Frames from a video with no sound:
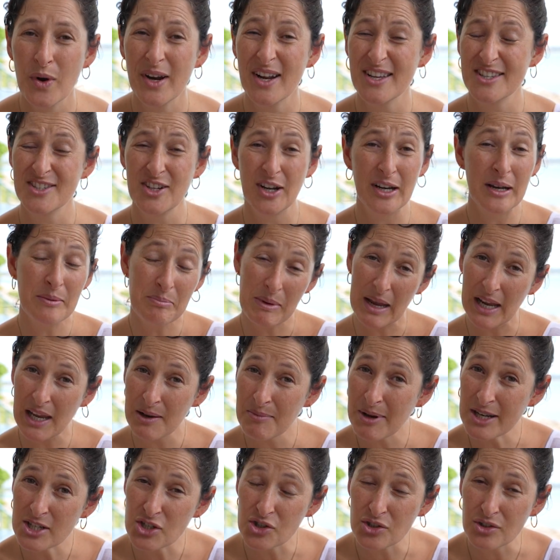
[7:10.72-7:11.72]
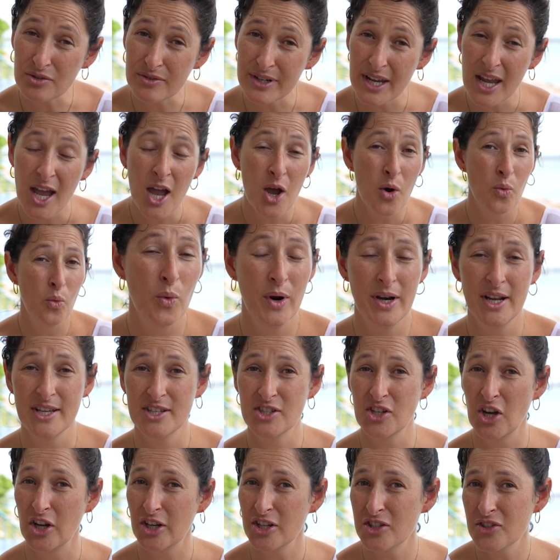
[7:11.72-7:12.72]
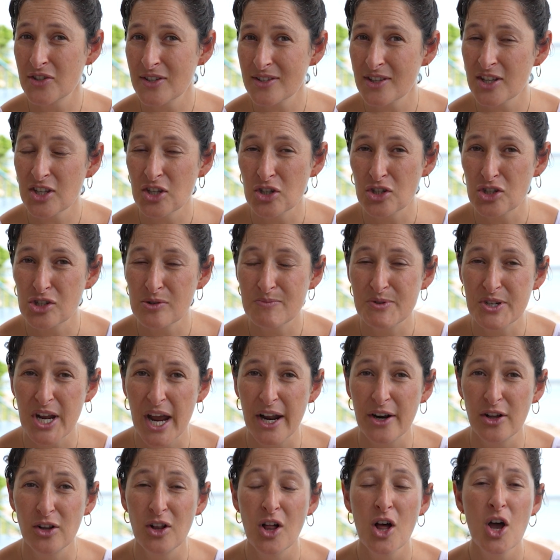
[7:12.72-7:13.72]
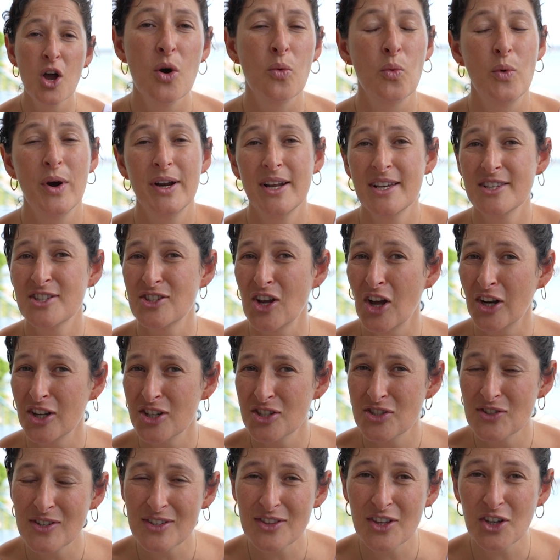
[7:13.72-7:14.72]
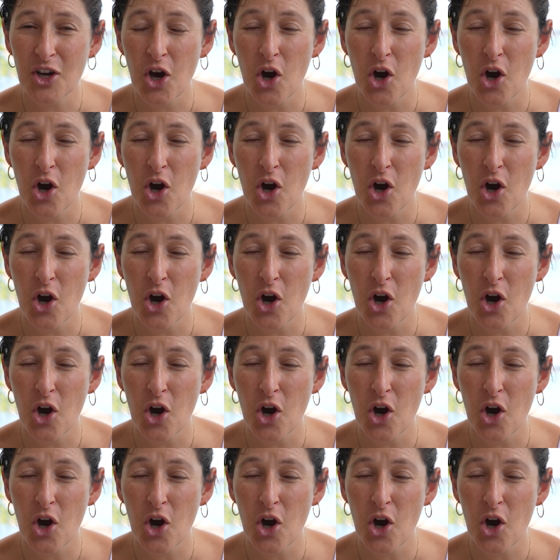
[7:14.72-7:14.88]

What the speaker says: when I started making my jewelry, when I started doing the YouTube channel, when I started doing the